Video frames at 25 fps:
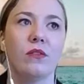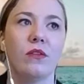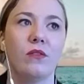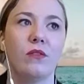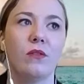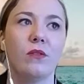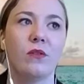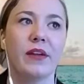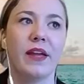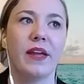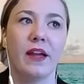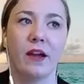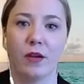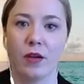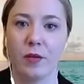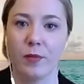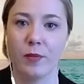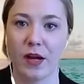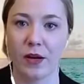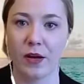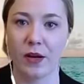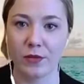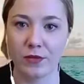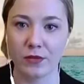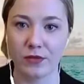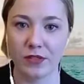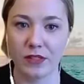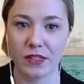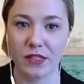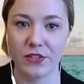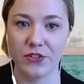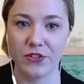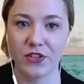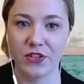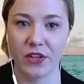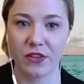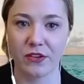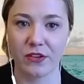care about each
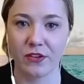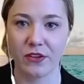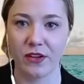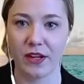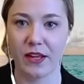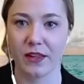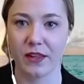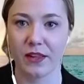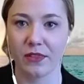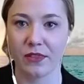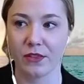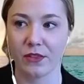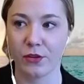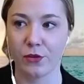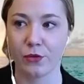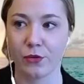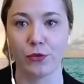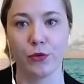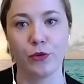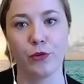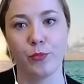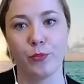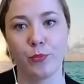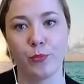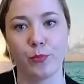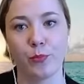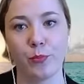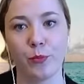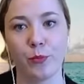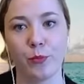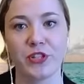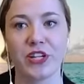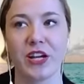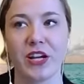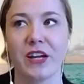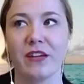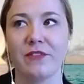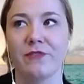other and the group, which
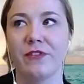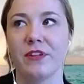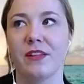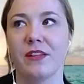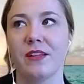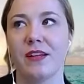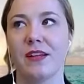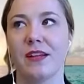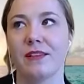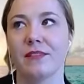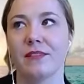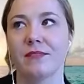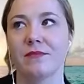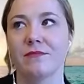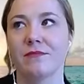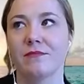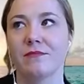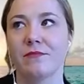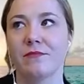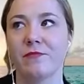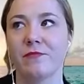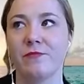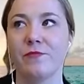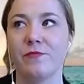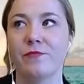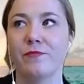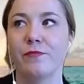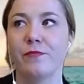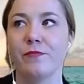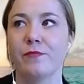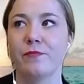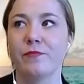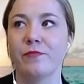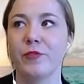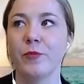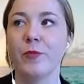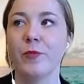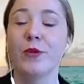I feel like
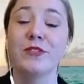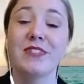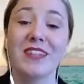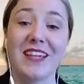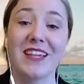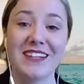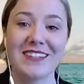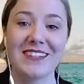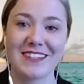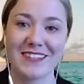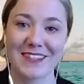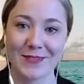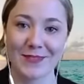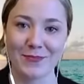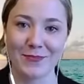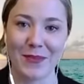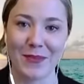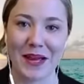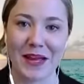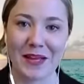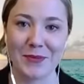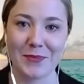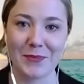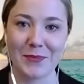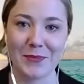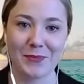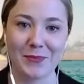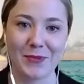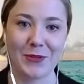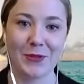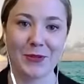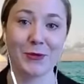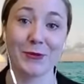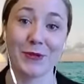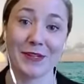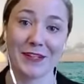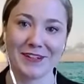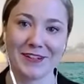for most cases in my
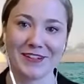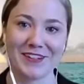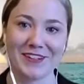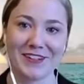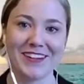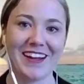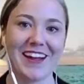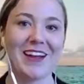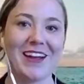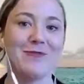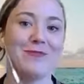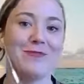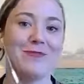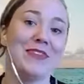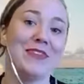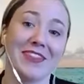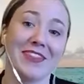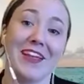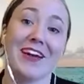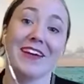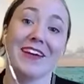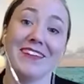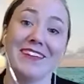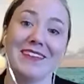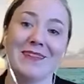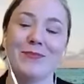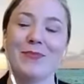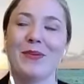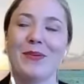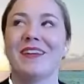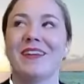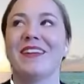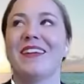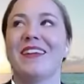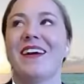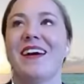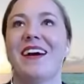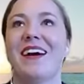career, I've been lucky,
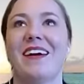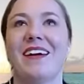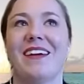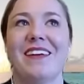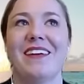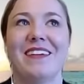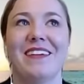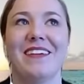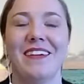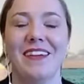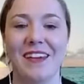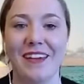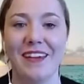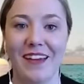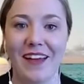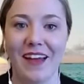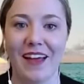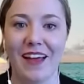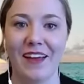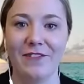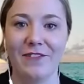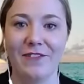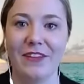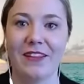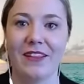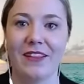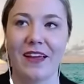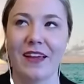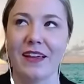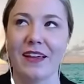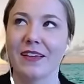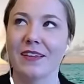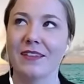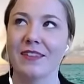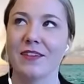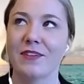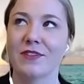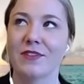but I feel like
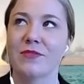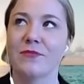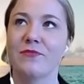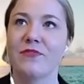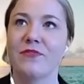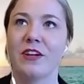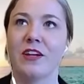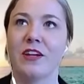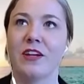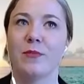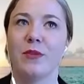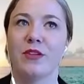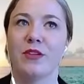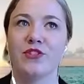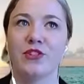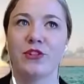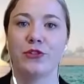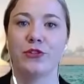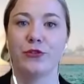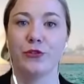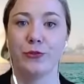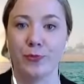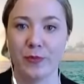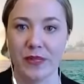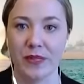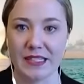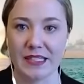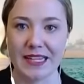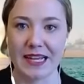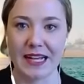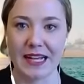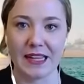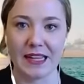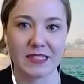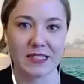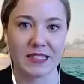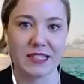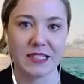there's very much a group
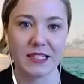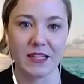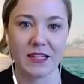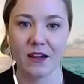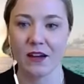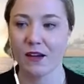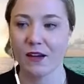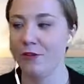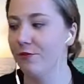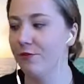mentality of